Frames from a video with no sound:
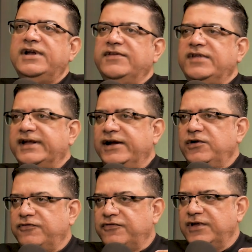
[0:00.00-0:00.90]
have that kind
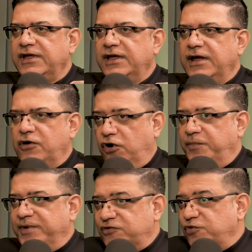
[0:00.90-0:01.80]
of
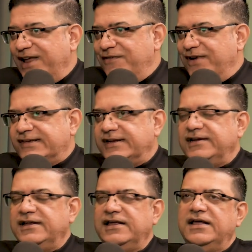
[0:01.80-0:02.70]
corpus to invest in.
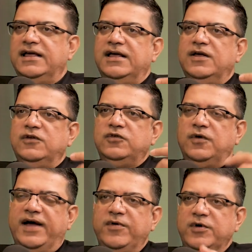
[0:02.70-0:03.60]
So
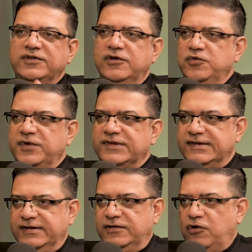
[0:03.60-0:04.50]
I want to ask you two
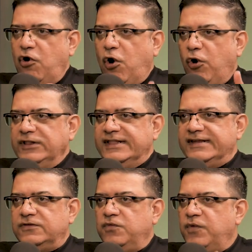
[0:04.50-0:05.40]
questions here on
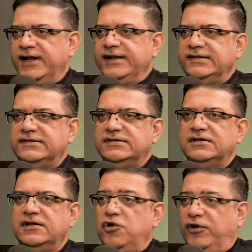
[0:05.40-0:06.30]
this. One is
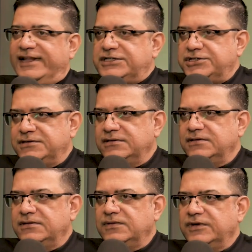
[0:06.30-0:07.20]
knowledge.
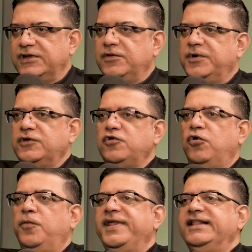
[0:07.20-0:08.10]
Okay, because you're
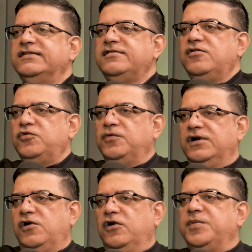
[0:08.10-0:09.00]
opening this now to a
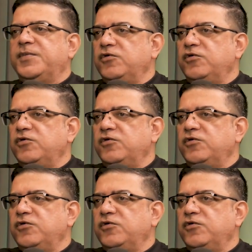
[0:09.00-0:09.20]
lot of people